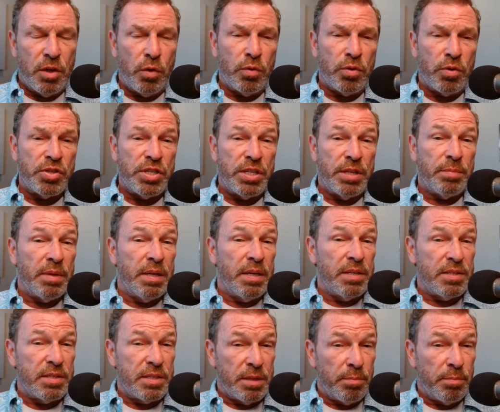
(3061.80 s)
Ownership
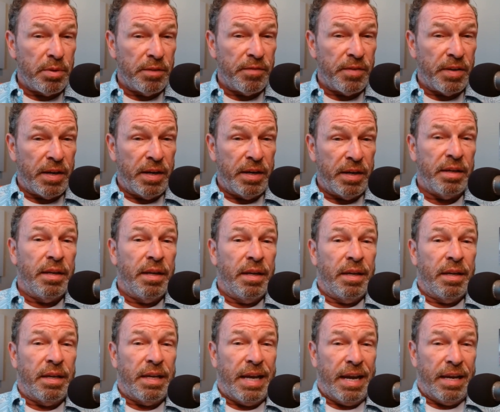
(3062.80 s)
Simplified
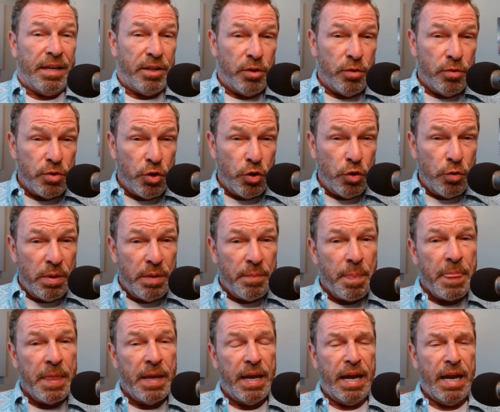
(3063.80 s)
at YouTube,
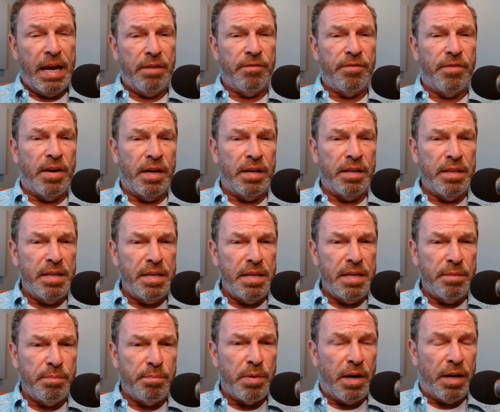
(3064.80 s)
and find
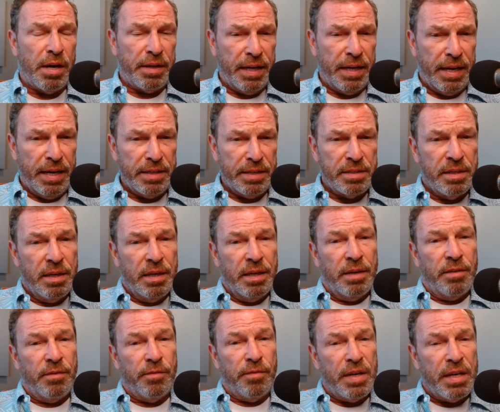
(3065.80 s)
the podcast
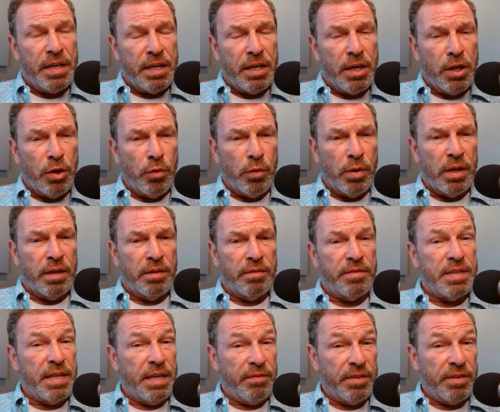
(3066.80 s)
video of
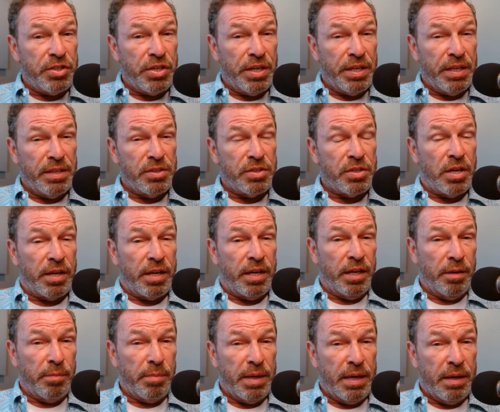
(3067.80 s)
David Jennings
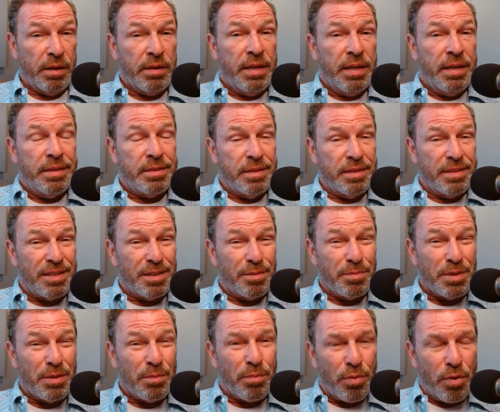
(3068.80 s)
talking about
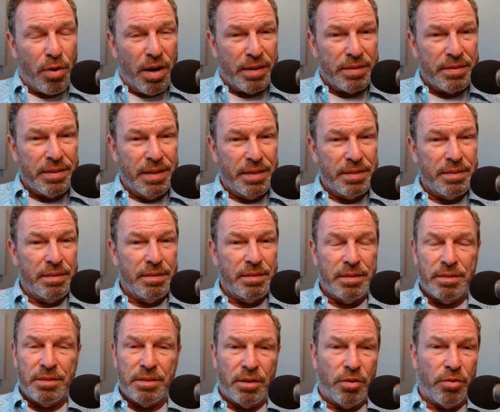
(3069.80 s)
systems and processes.
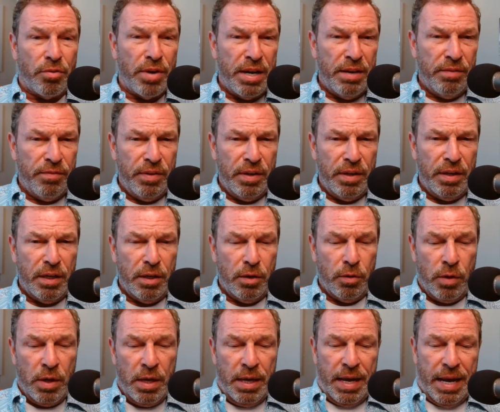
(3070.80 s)
It's a great
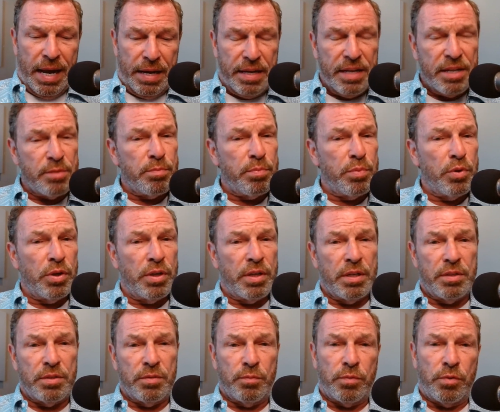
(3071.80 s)
video, and his book
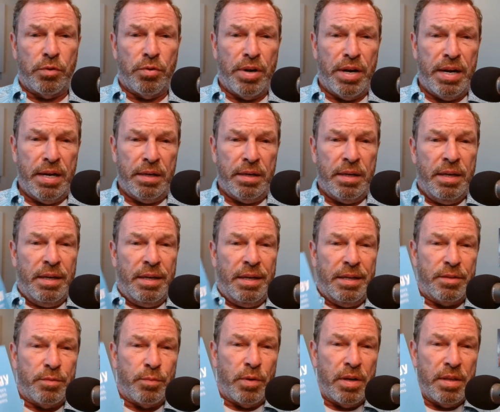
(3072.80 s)
is great.
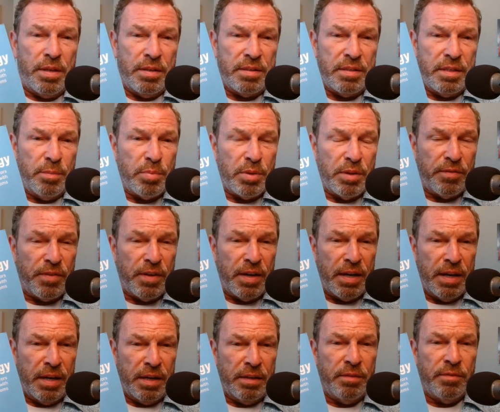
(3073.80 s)
It's one of the
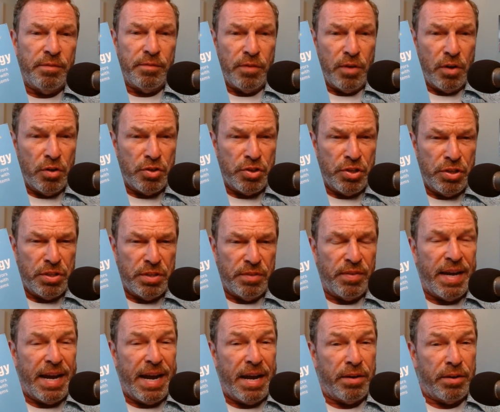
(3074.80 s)
simplified versions of
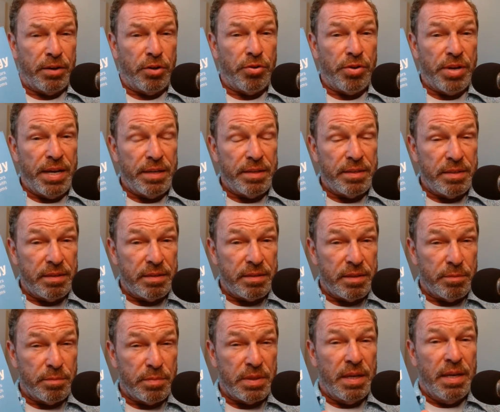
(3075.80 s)
how to create
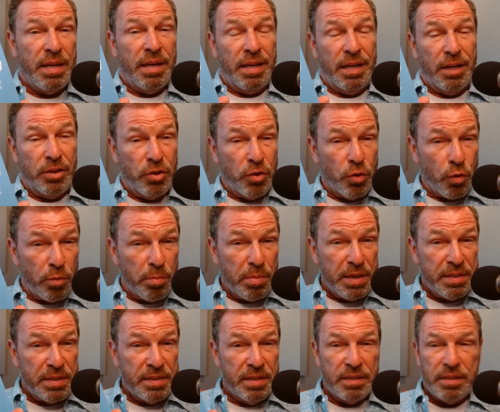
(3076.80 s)
systems in your
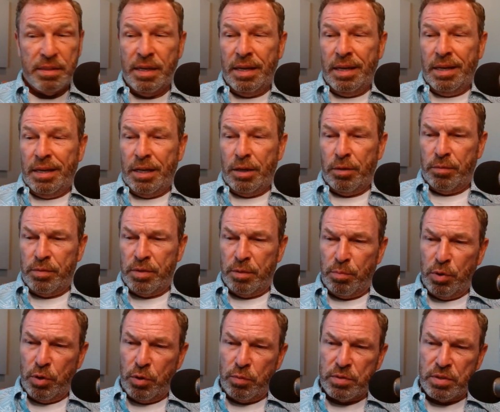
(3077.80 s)
business. It, the
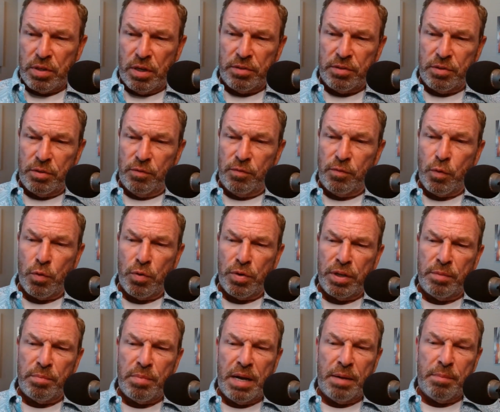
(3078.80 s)
book was also
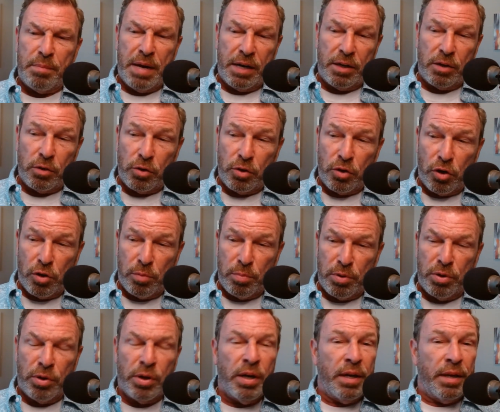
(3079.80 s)
forwarded by Michael
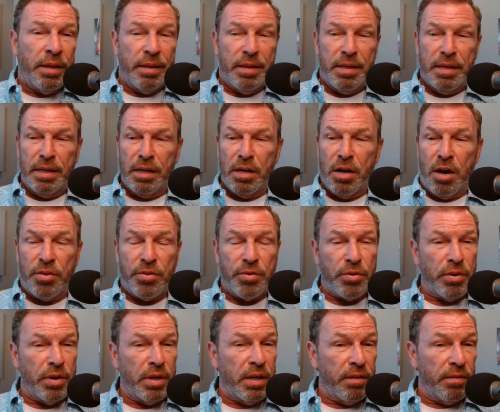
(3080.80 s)
Gerber, the
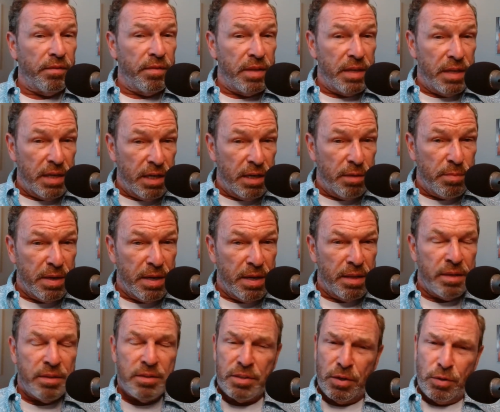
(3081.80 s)
author of The
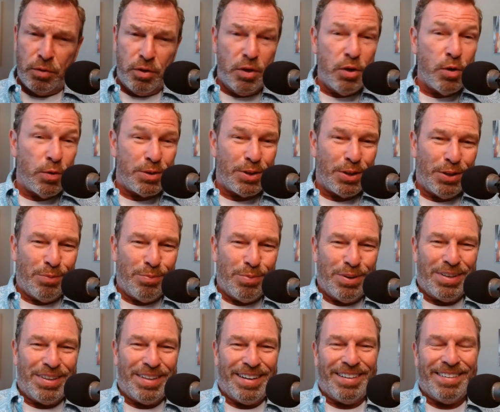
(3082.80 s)
E-Myth. So you know it's a good
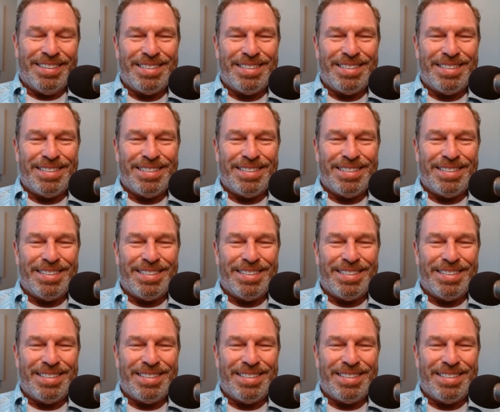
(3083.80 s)
book there.